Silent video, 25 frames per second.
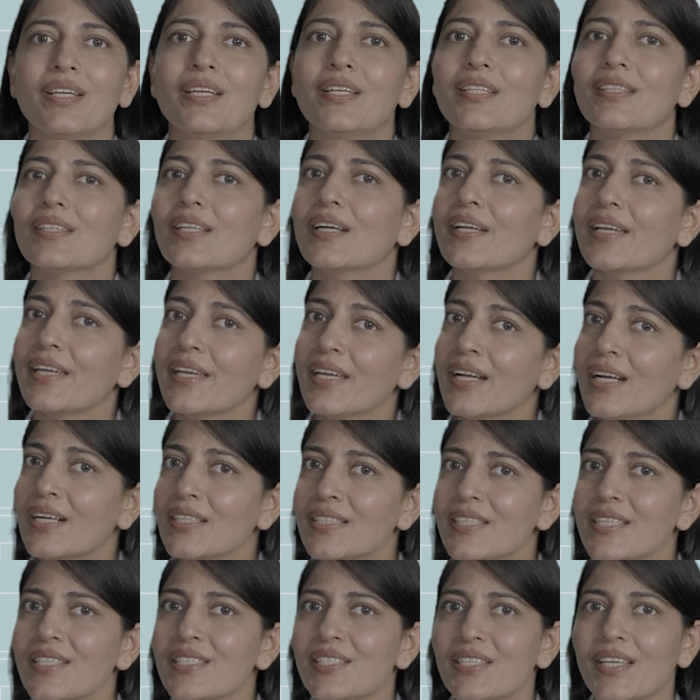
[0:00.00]
The
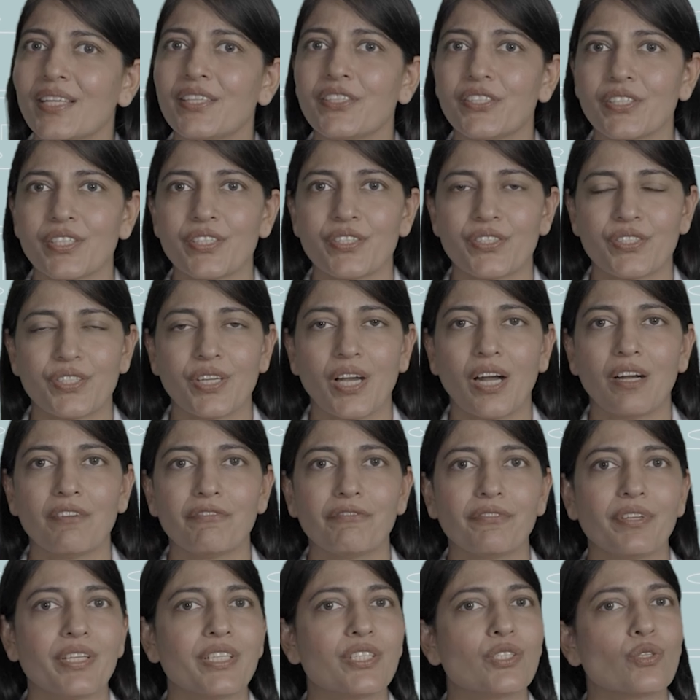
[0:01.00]
ART center
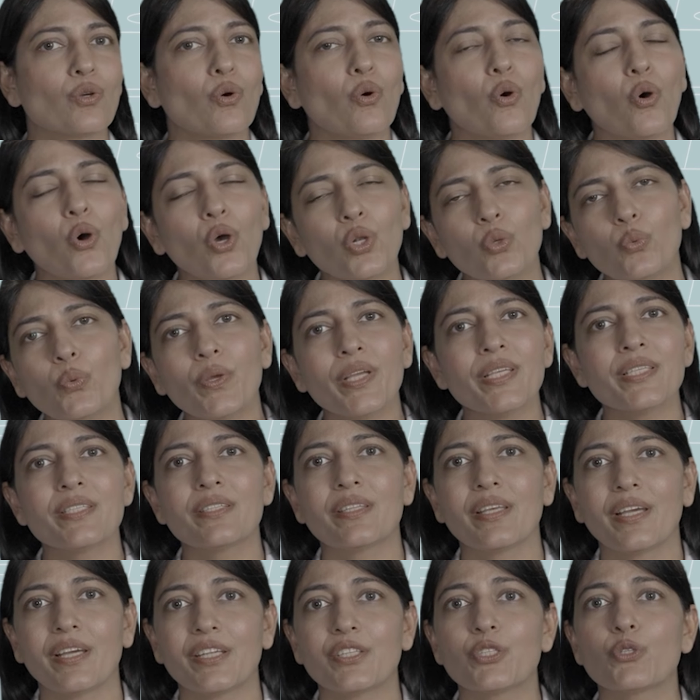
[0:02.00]
staff is always
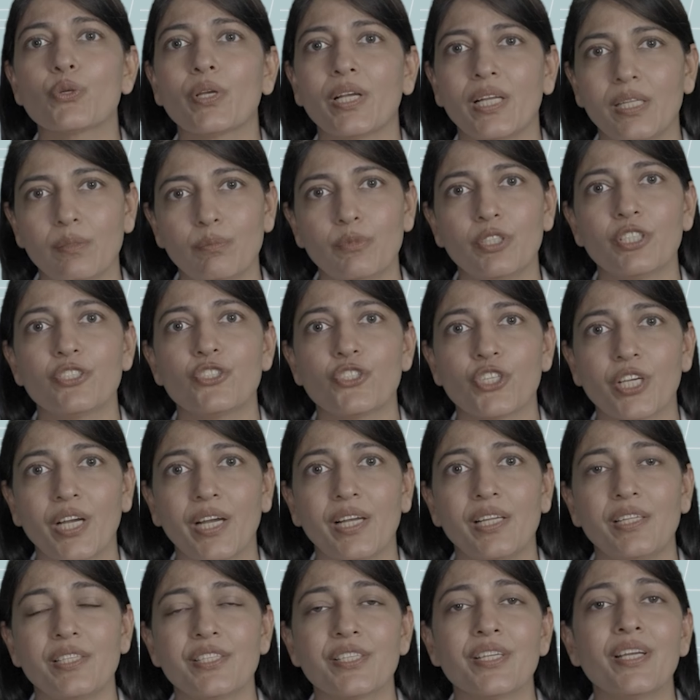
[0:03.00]
there to help the
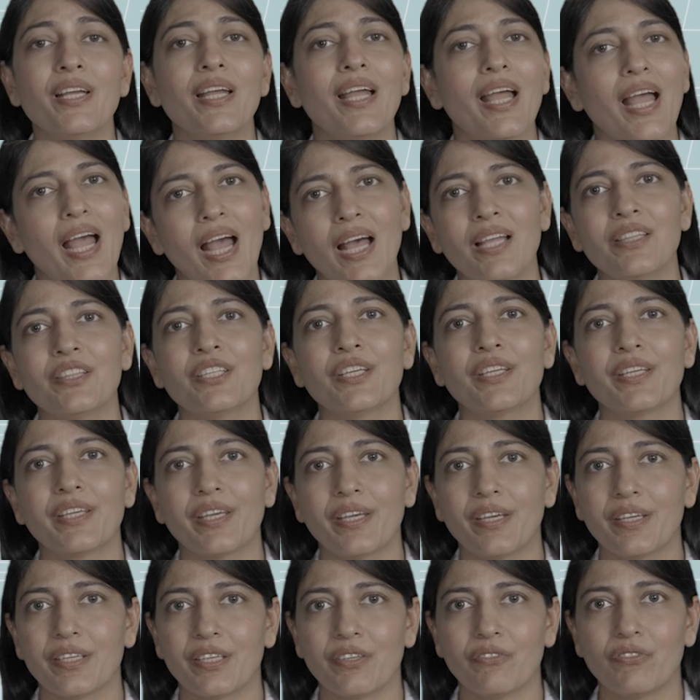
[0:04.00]
child and the
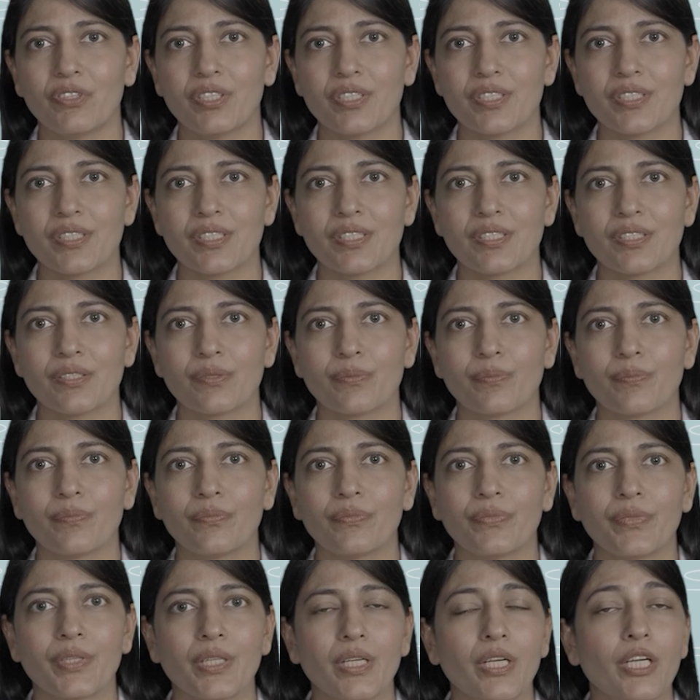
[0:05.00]
caregivers.
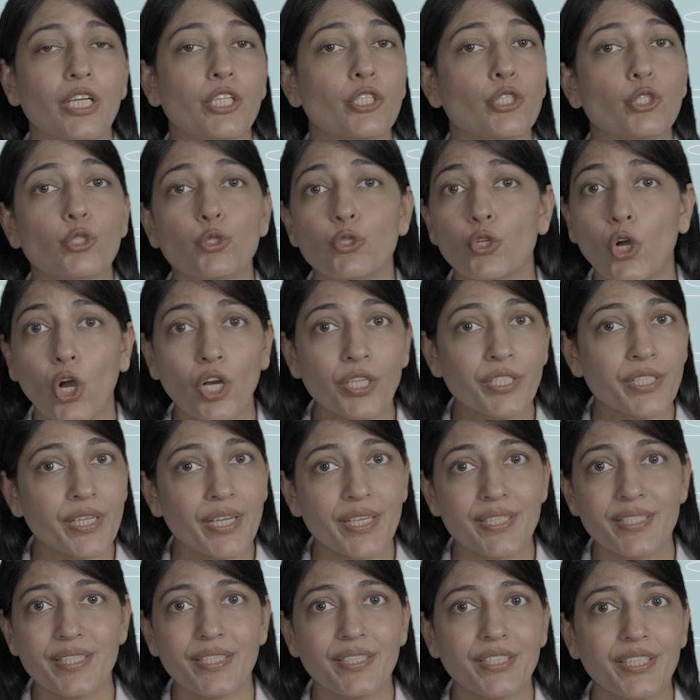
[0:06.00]
Do not
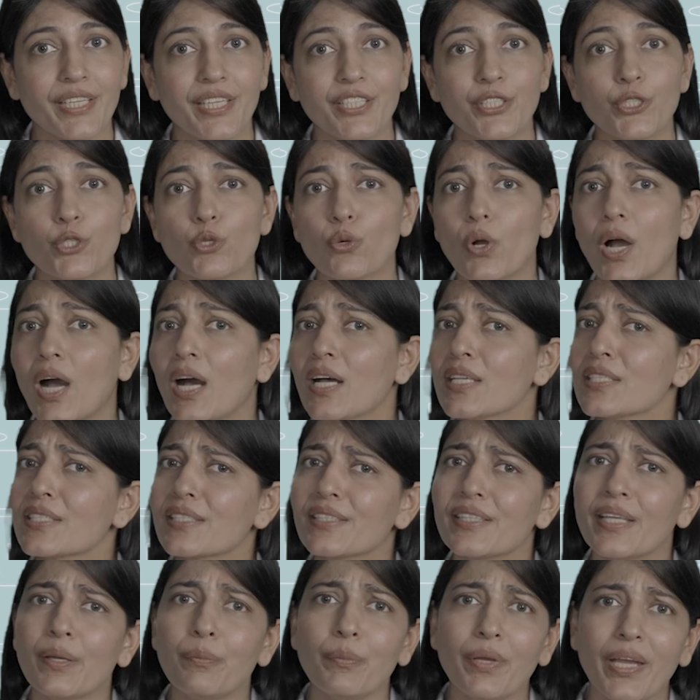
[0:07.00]
hesitate to ask
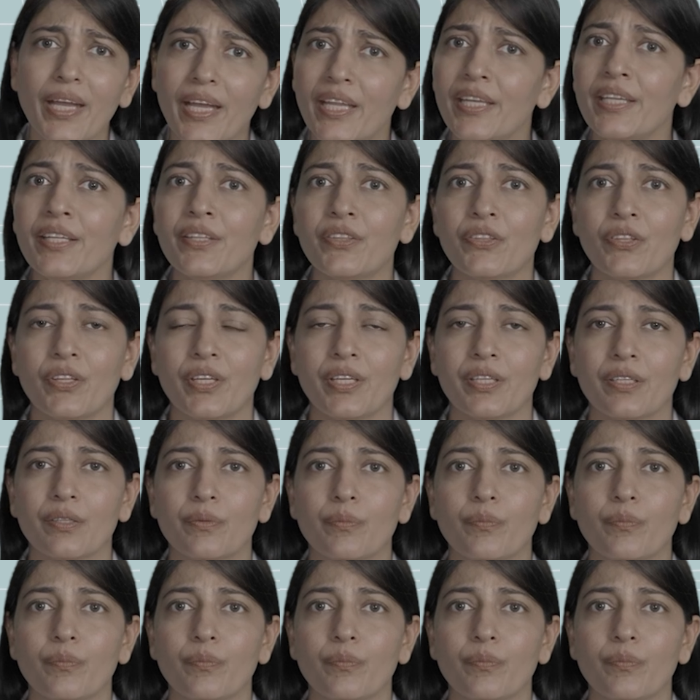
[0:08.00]
them anything.